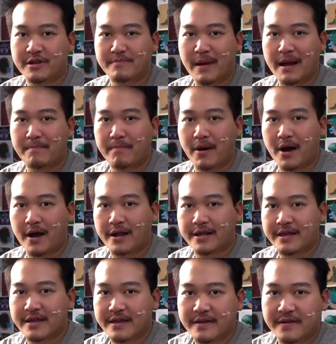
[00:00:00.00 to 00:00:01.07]
in my
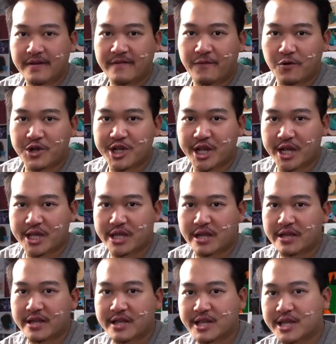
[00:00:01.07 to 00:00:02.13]
body for
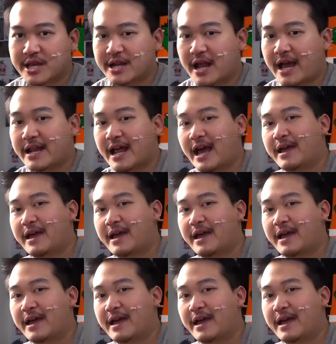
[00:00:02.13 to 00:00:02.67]
sustenance tonight?